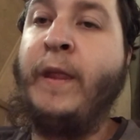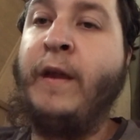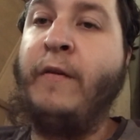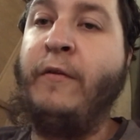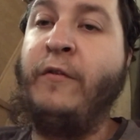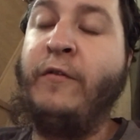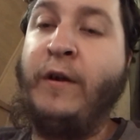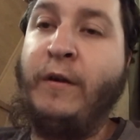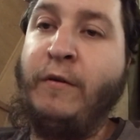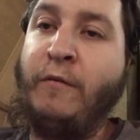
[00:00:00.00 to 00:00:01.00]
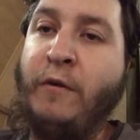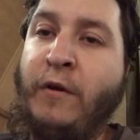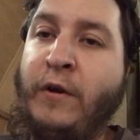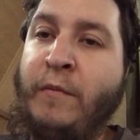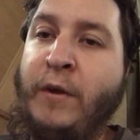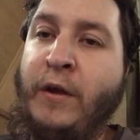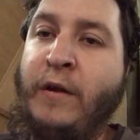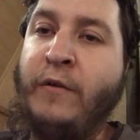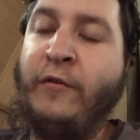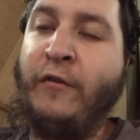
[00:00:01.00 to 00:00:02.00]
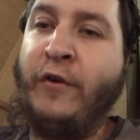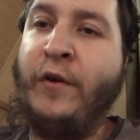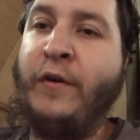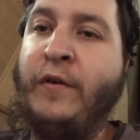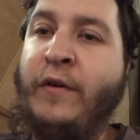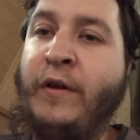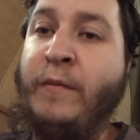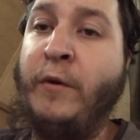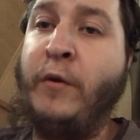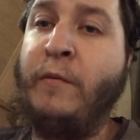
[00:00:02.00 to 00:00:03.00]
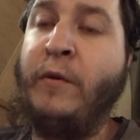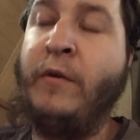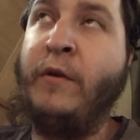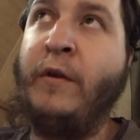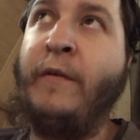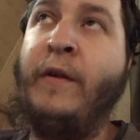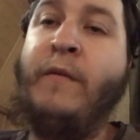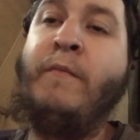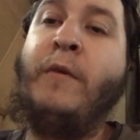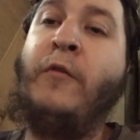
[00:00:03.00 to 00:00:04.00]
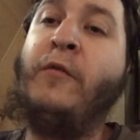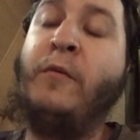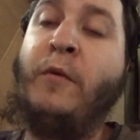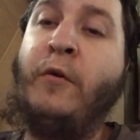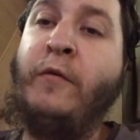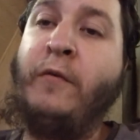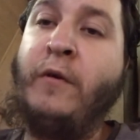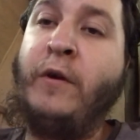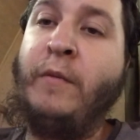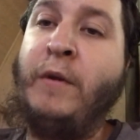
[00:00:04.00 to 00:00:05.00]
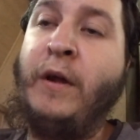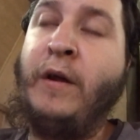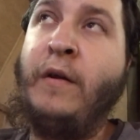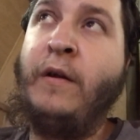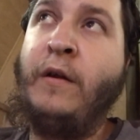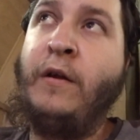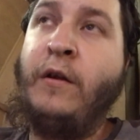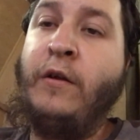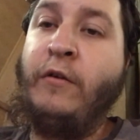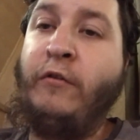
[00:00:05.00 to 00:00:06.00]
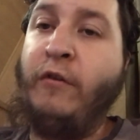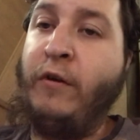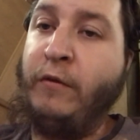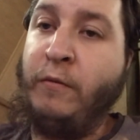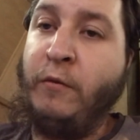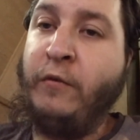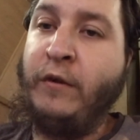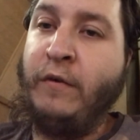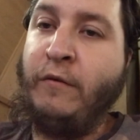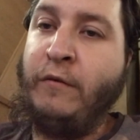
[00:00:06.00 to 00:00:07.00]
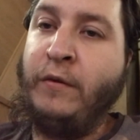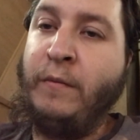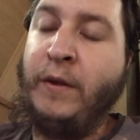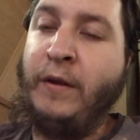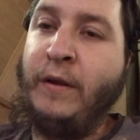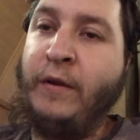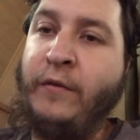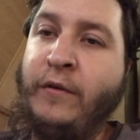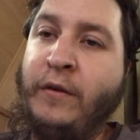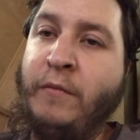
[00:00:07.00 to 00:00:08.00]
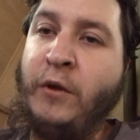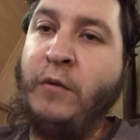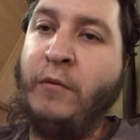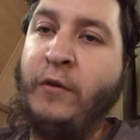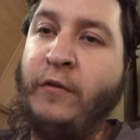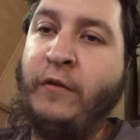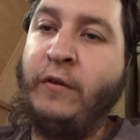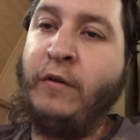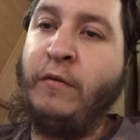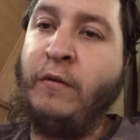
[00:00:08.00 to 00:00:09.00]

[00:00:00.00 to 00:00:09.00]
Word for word: because Australia are worried about China at the moment, and I think most of the world's worried about China and what's going on in the Middle East at the moment. So